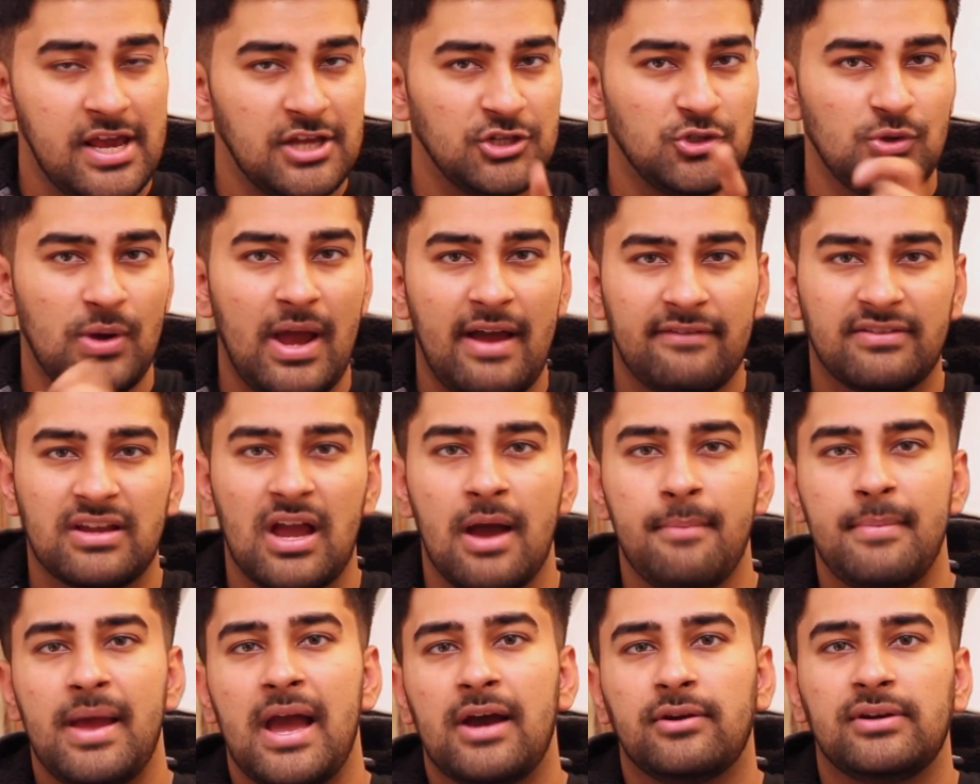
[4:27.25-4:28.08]
to have
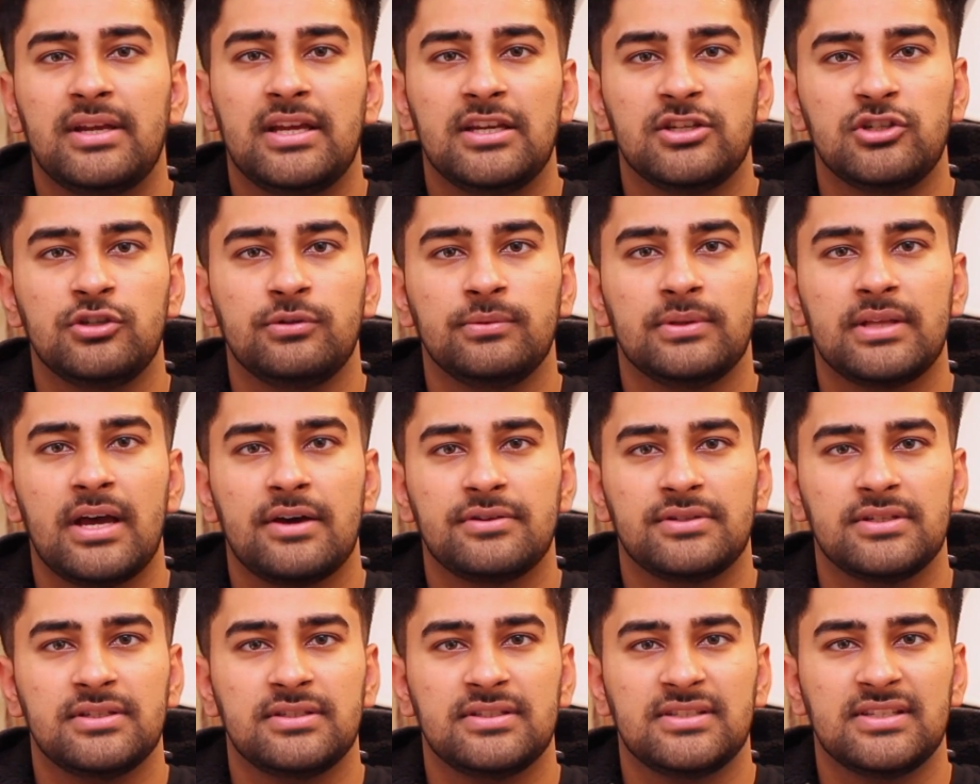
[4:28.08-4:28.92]
come out in
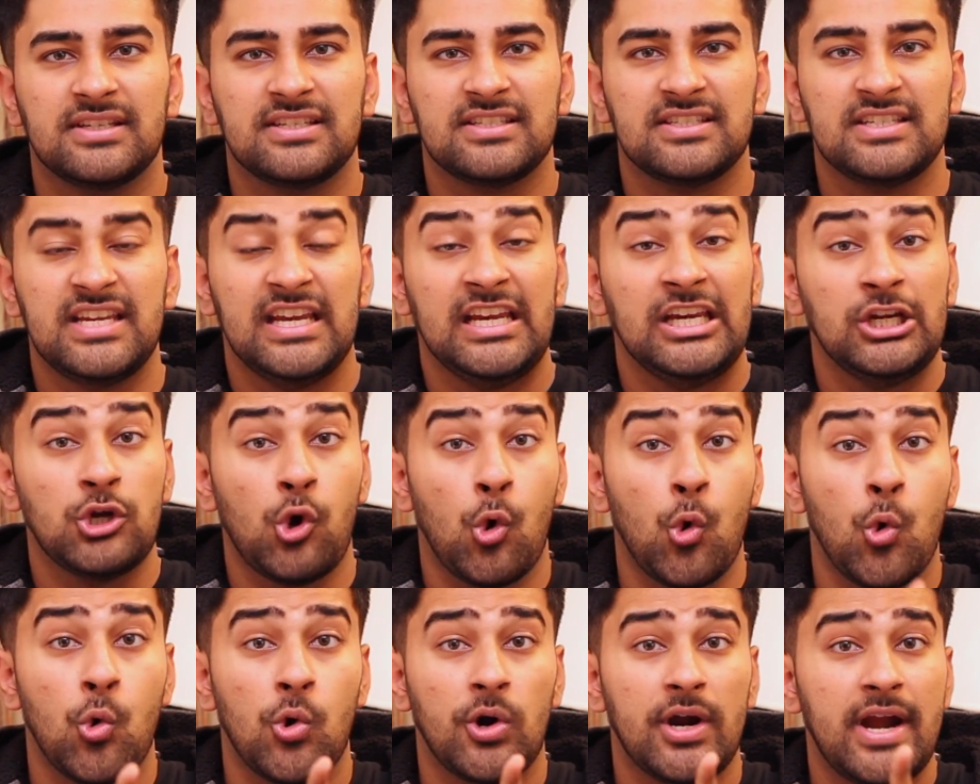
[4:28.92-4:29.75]
2016
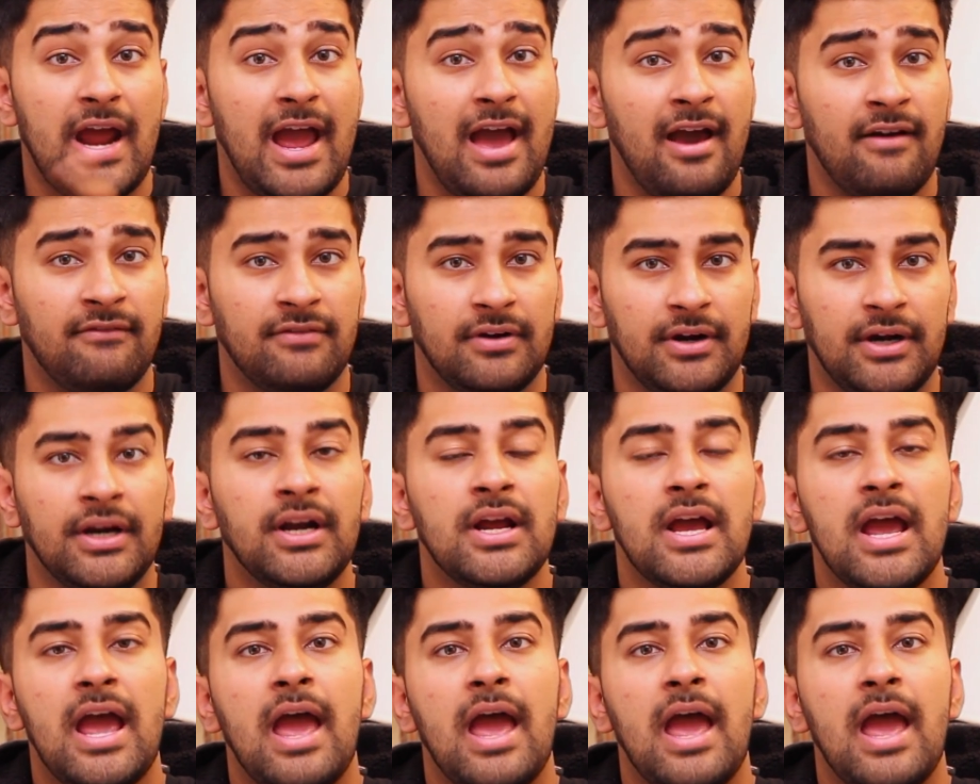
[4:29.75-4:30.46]
or ever.